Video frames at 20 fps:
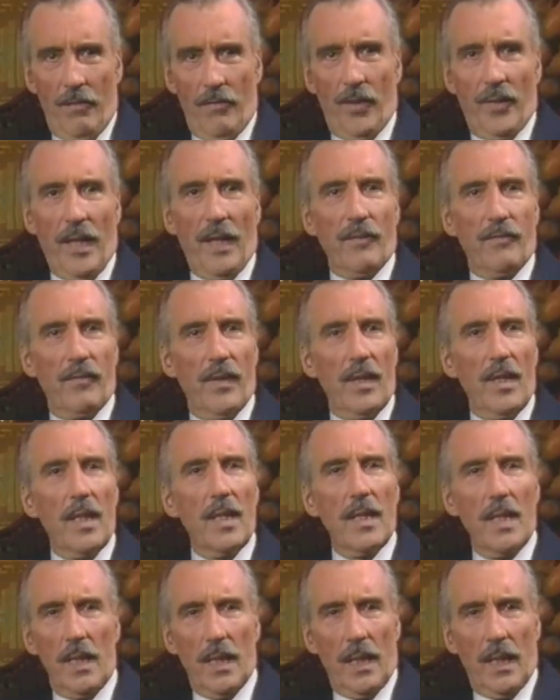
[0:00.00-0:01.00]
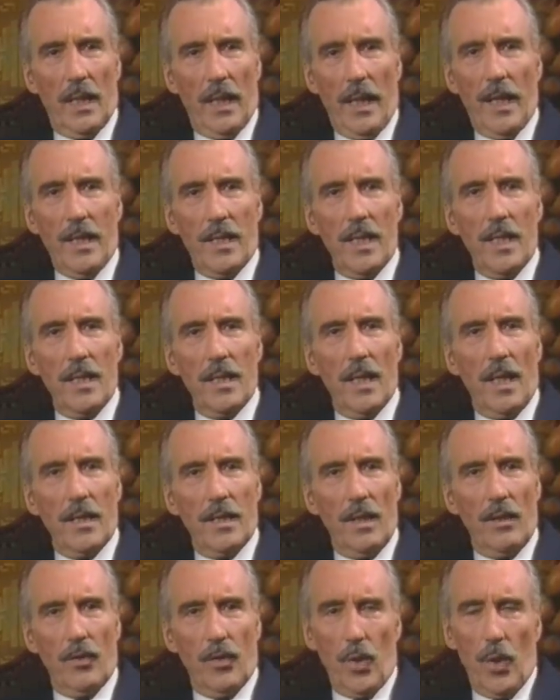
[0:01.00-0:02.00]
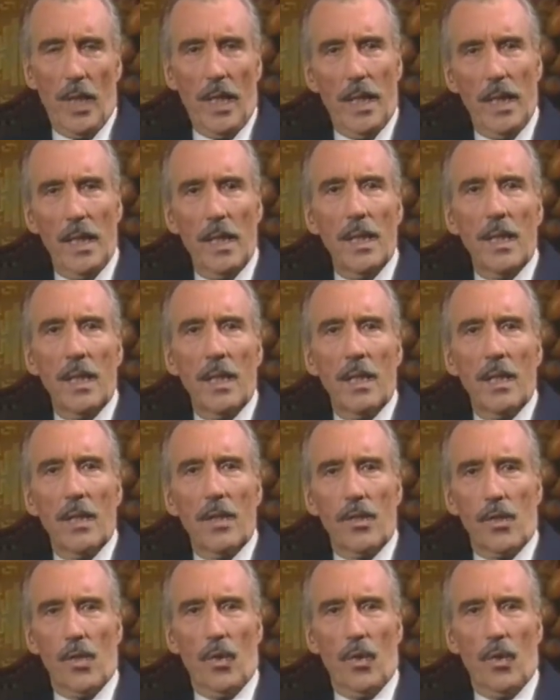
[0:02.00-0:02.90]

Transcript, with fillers: For that very year, 1893,